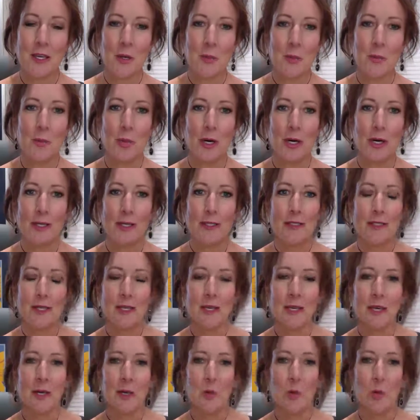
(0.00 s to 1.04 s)
But
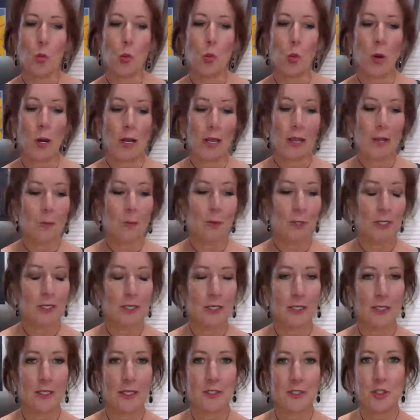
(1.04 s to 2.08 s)
uh, what I wanted
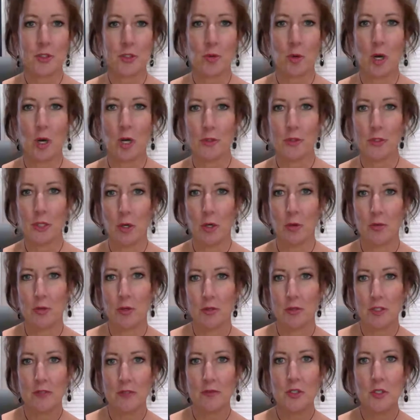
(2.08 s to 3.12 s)
to let you all know,
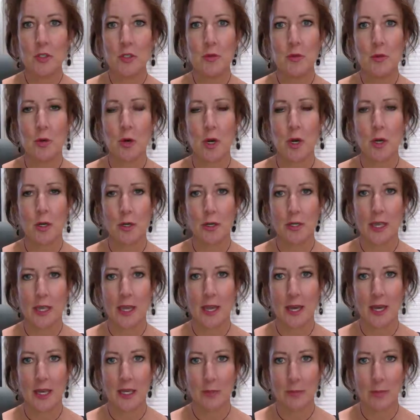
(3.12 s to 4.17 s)
those of you who are
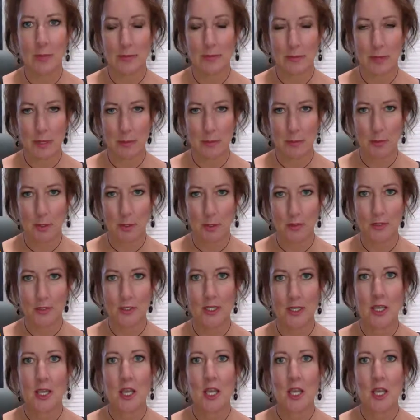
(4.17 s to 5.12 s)
Academy members,